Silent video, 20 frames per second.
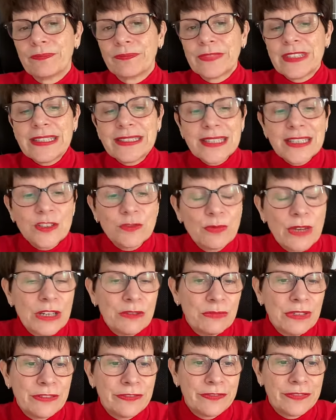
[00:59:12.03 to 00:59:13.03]
This is when
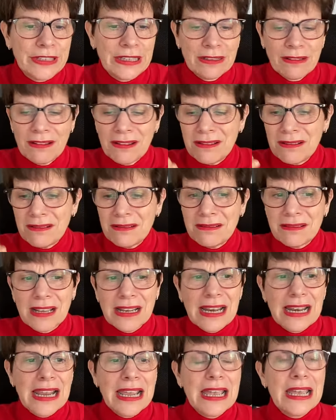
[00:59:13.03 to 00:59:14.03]
we feel, oh,
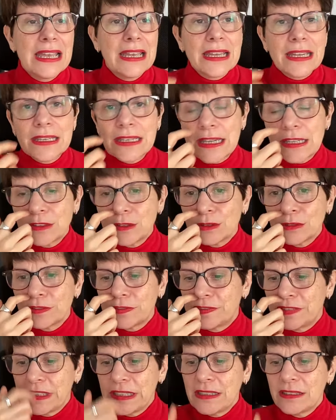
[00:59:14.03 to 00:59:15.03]
I, I don't
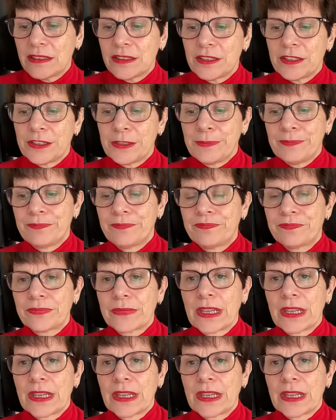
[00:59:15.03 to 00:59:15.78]
feel um,